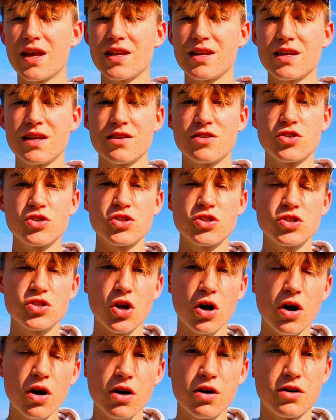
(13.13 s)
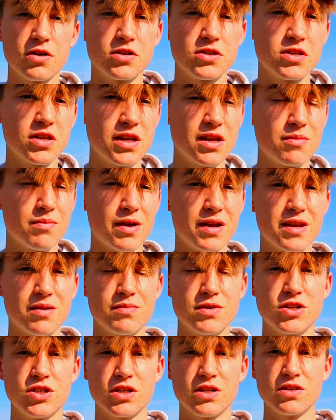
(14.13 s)
any stars in my
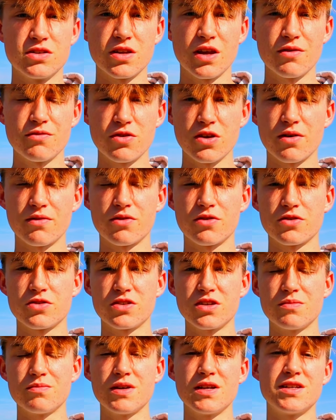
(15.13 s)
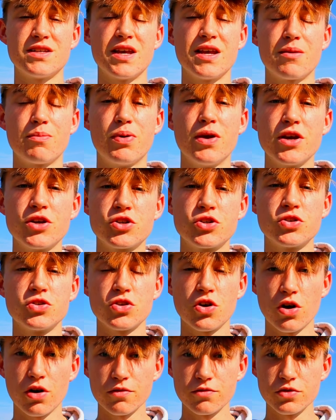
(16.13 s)
images? Have you ever seen me take
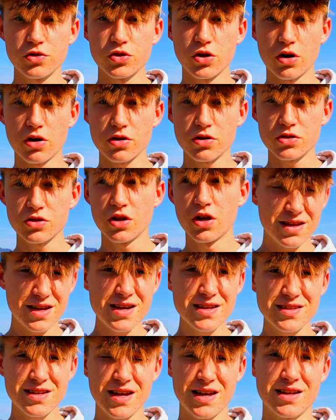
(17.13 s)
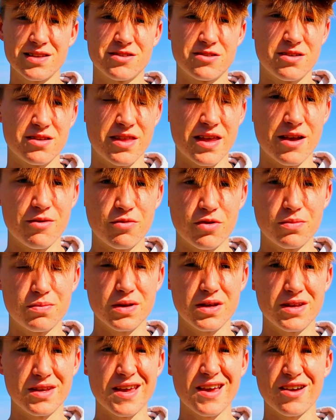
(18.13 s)
pictures of stars? The easy answer to that would
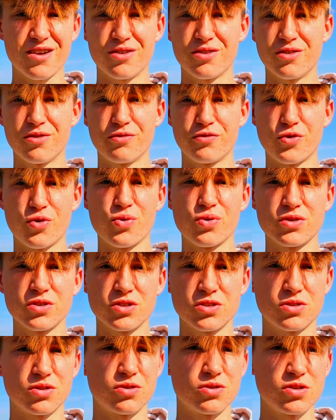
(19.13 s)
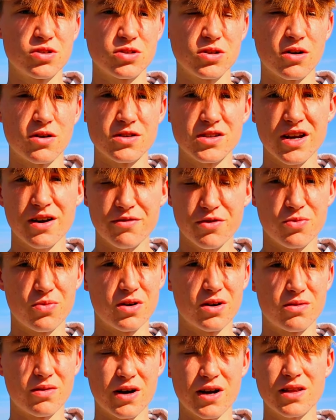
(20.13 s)
be yeah, of course, there's stars
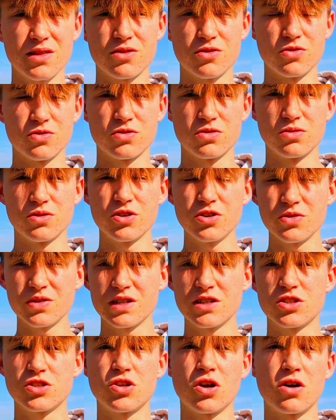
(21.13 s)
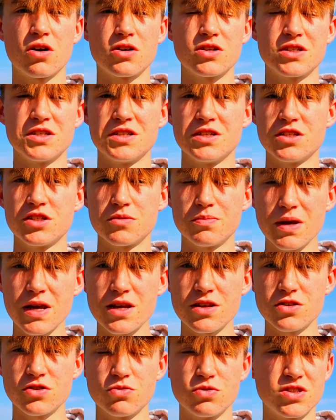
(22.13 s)
everywhere, right? There's literally stars in
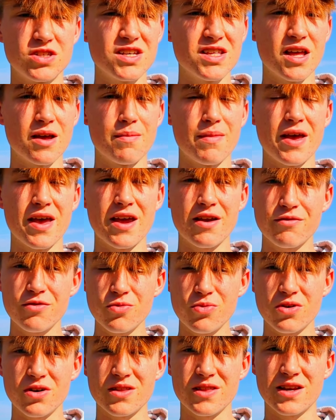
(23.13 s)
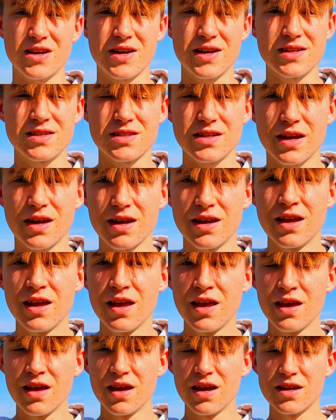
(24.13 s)
space. You see them everywhere in the night sky,
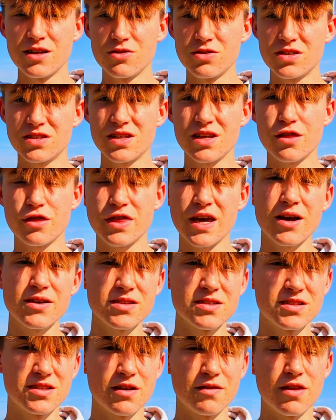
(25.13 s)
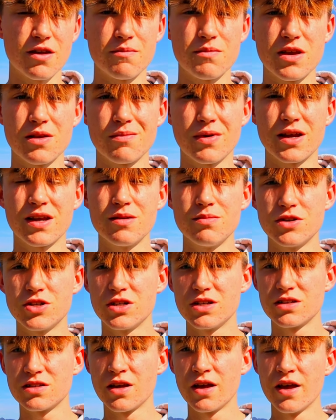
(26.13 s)
and you see thousands of them in my
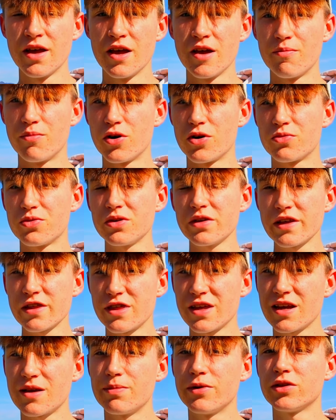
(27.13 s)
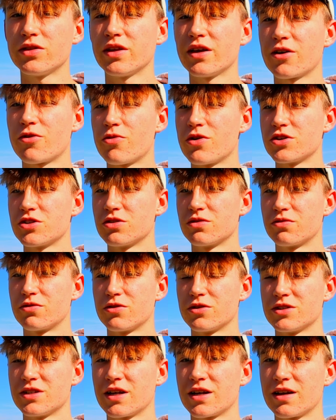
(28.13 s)
images. But really think about that question
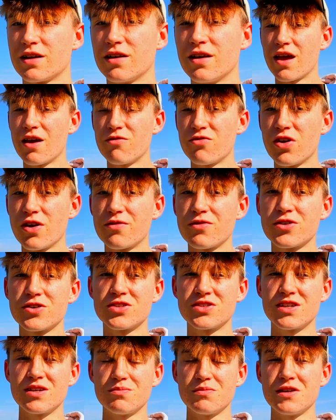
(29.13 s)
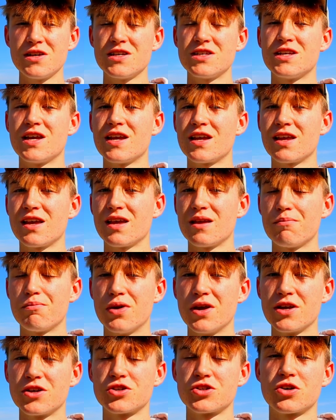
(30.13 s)
for a second. Have you ever seen me take a
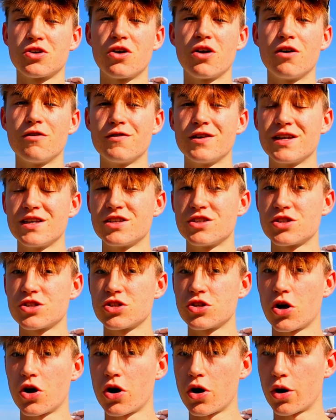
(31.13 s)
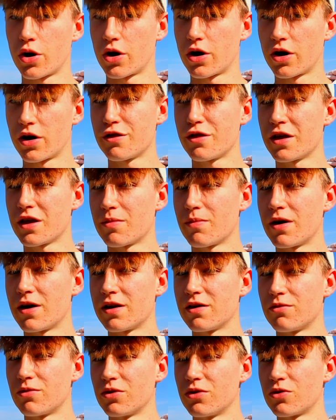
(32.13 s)
picture of a star? Think
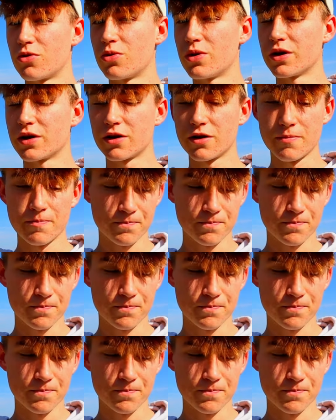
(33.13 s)
about it real quick.